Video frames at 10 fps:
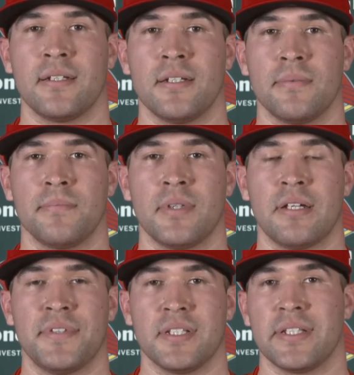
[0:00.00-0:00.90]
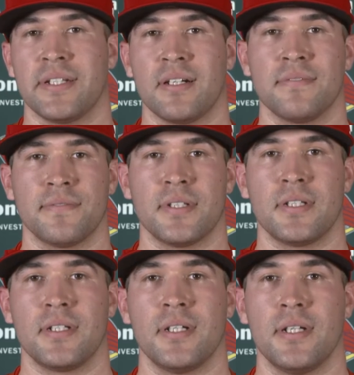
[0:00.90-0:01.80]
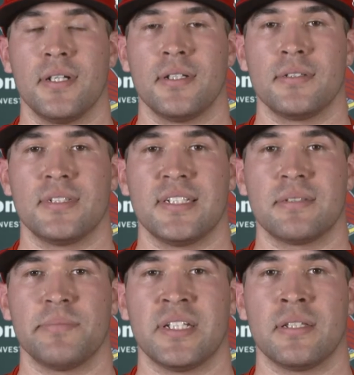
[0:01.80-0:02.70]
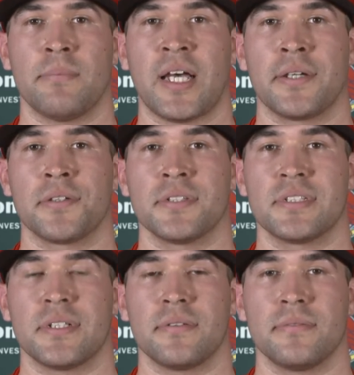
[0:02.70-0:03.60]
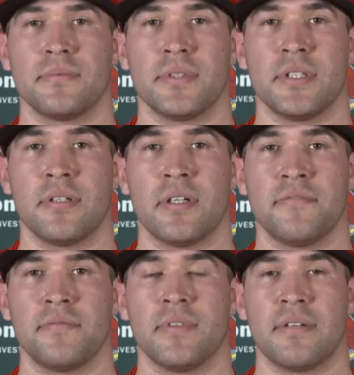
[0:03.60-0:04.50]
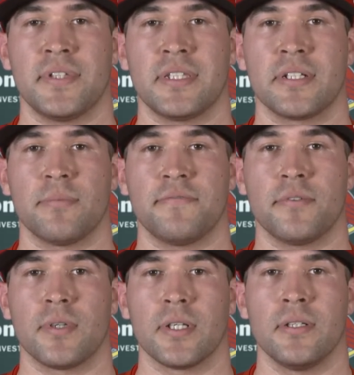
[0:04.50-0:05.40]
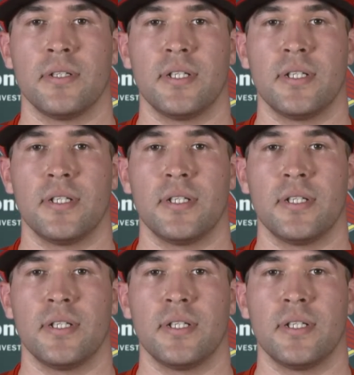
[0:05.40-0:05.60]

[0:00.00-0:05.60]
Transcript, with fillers: Um, I've hit leadoff a decent bit in the minors, so, you know, I've I've hit there before.